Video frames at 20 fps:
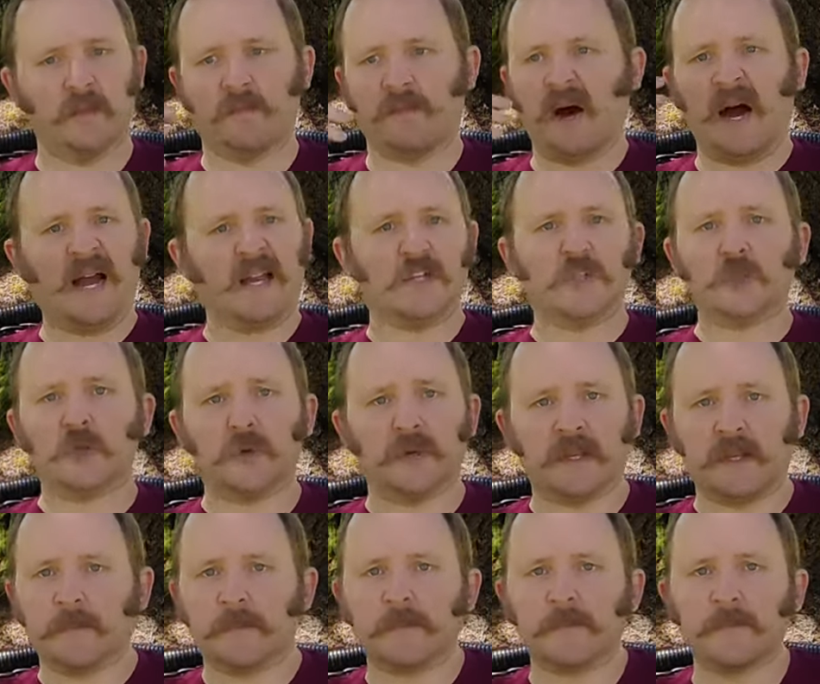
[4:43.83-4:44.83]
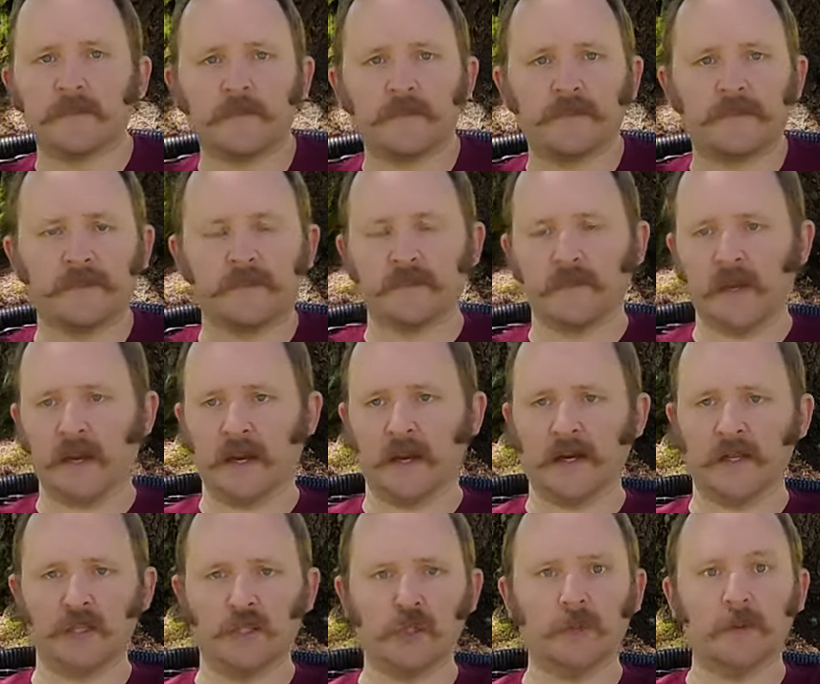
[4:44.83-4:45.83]
pine tree,
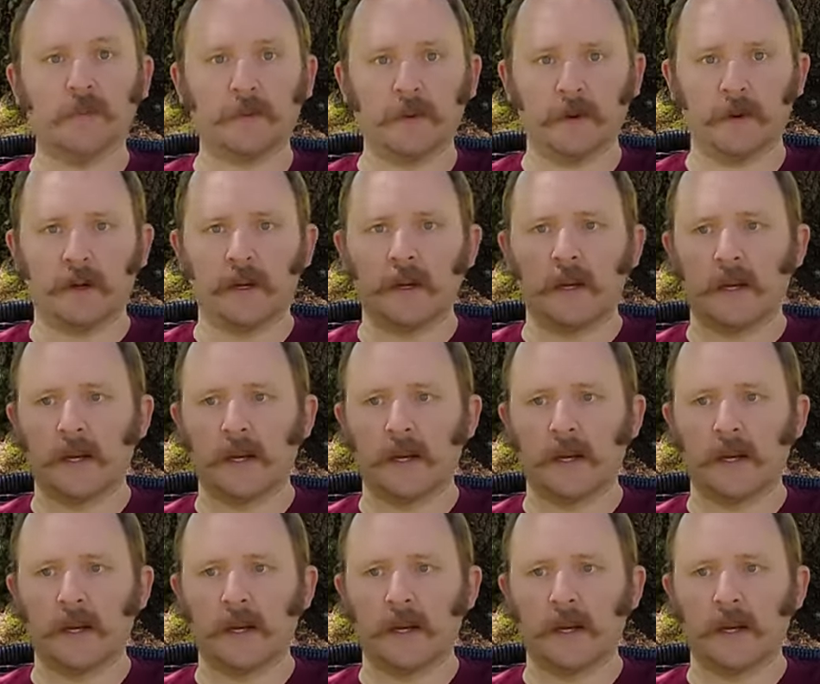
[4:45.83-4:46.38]
juniper